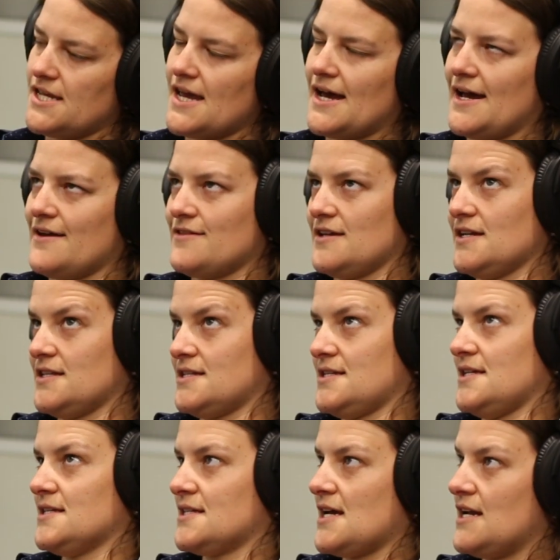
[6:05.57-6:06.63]
Yeah, I think
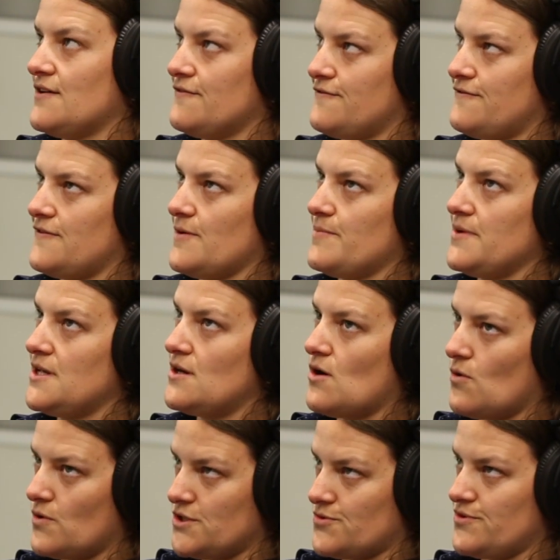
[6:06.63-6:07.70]
it's kind of a bit
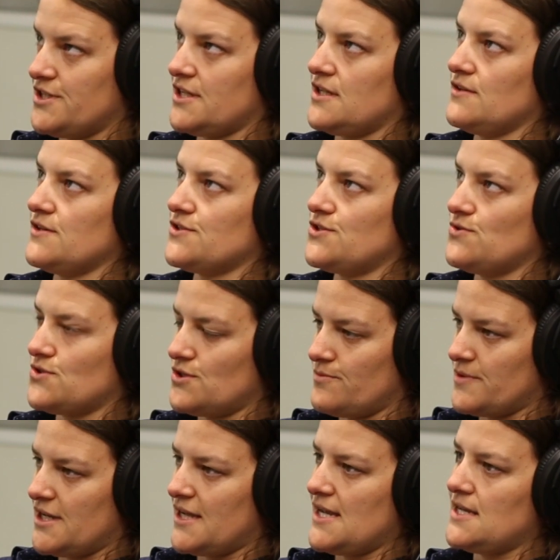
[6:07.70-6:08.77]
always ridiculous to assume
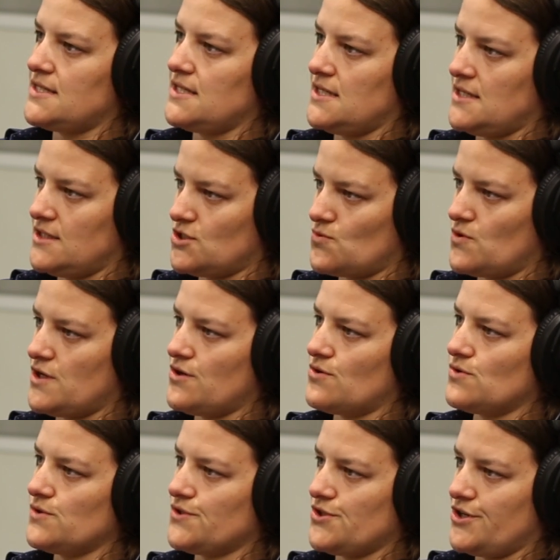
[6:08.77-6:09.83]
like 18,
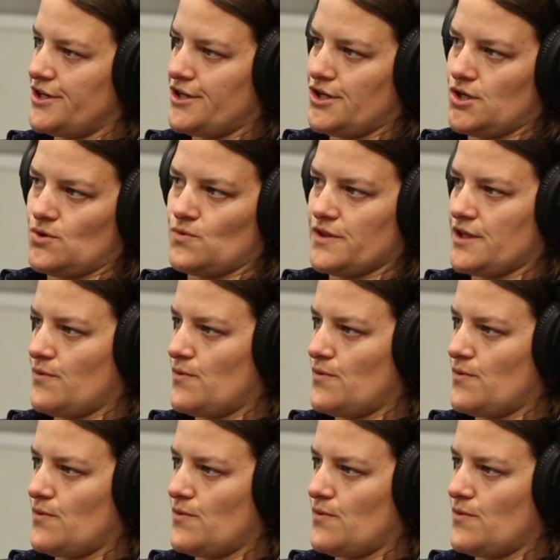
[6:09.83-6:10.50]
20-year-olds are going to know what